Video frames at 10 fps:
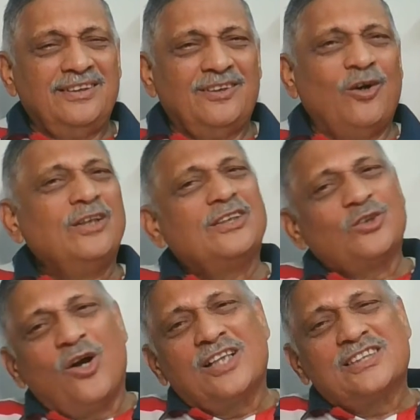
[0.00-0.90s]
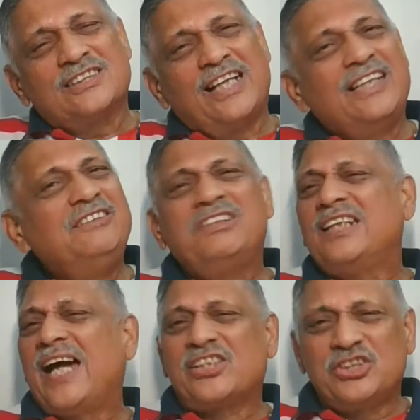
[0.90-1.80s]
all the thoughts and even
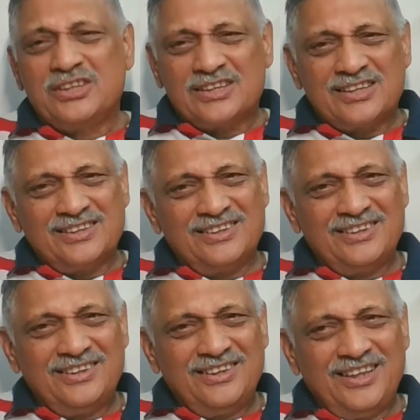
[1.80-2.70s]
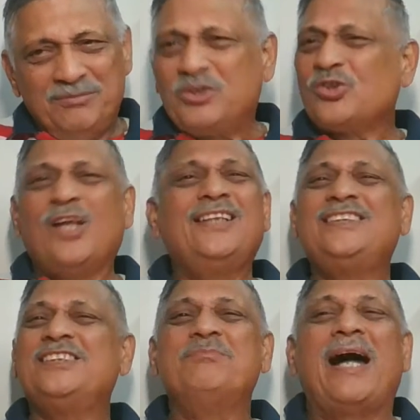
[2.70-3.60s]
the actions, because all this
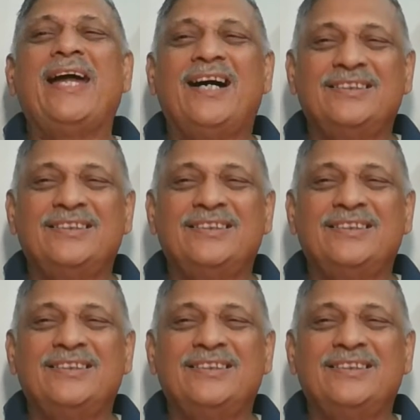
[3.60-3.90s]
is Maya.